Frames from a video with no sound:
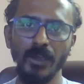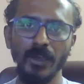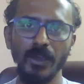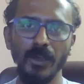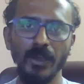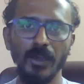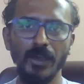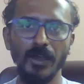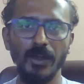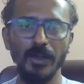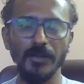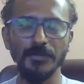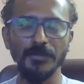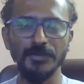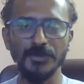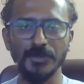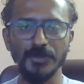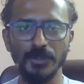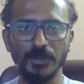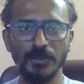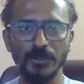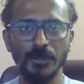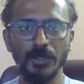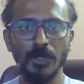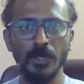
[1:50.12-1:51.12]
uh,
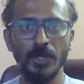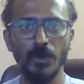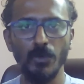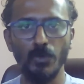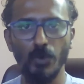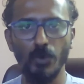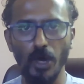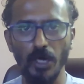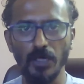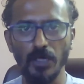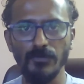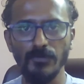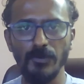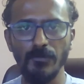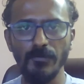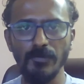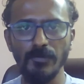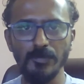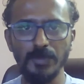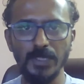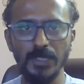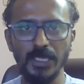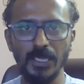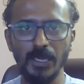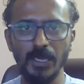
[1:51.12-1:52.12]
so what we
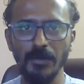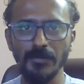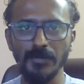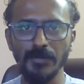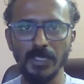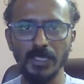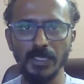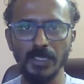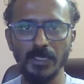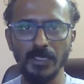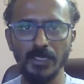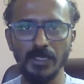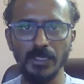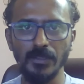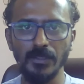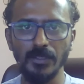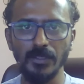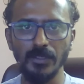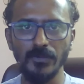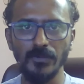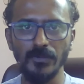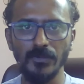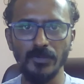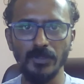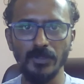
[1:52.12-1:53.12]
will be covering in
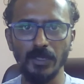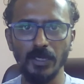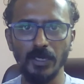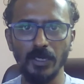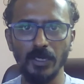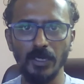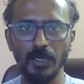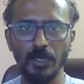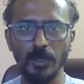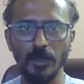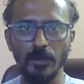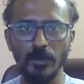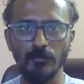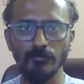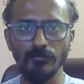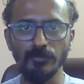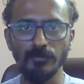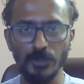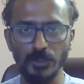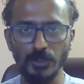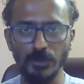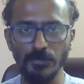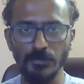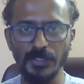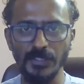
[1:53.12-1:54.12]
this uh,
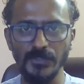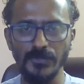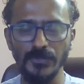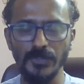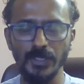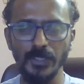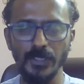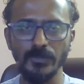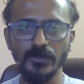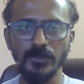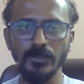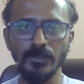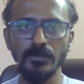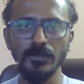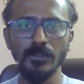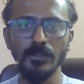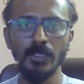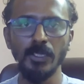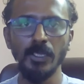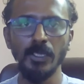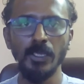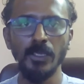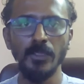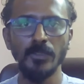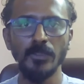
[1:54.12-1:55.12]
grooming session
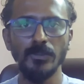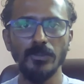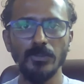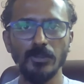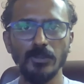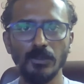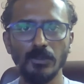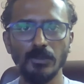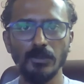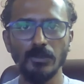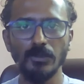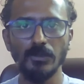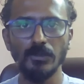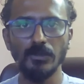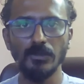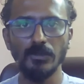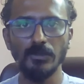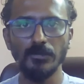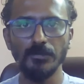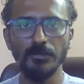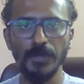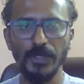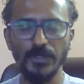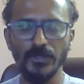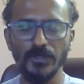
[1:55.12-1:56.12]
so
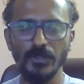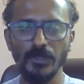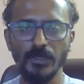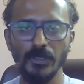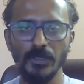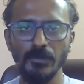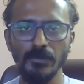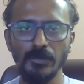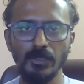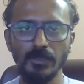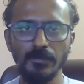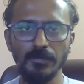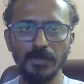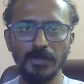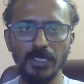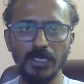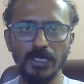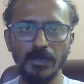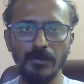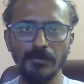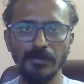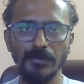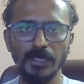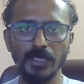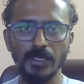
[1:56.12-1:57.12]
basically we'll be
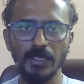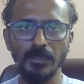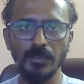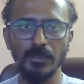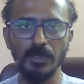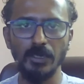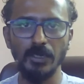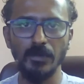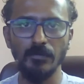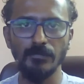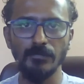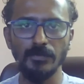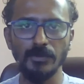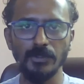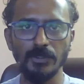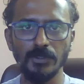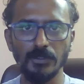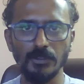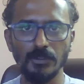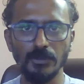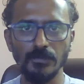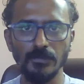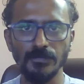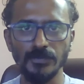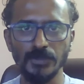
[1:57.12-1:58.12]
covering uh,
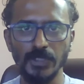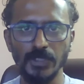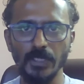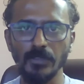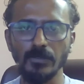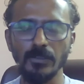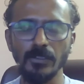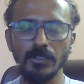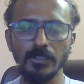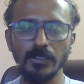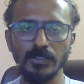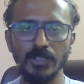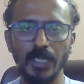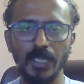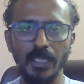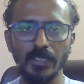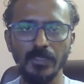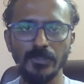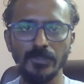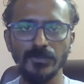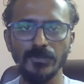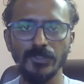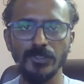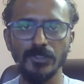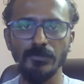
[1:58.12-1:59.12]
the general
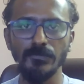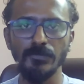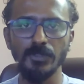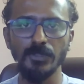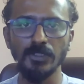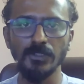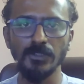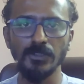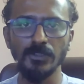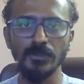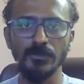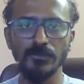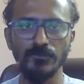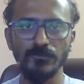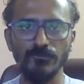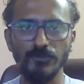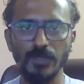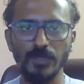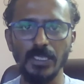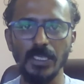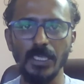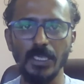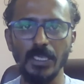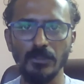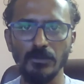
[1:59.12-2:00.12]
challenges which
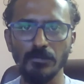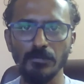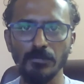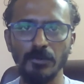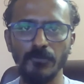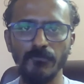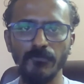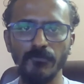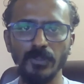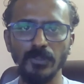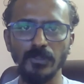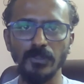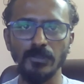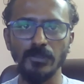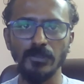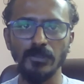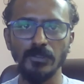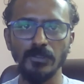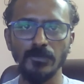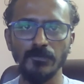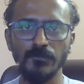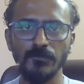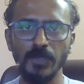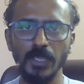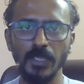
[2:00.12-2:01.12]
we as
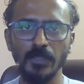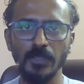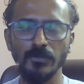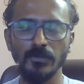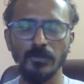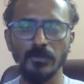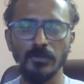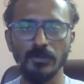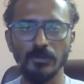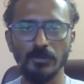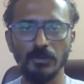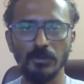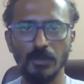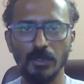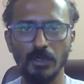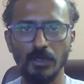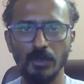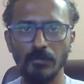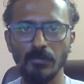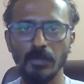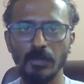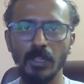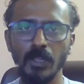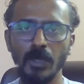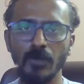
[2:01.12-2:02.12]
professionals faced
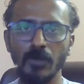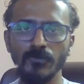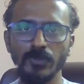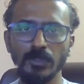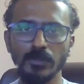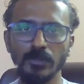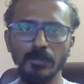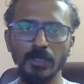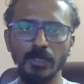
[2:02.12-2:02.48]
uh, along with my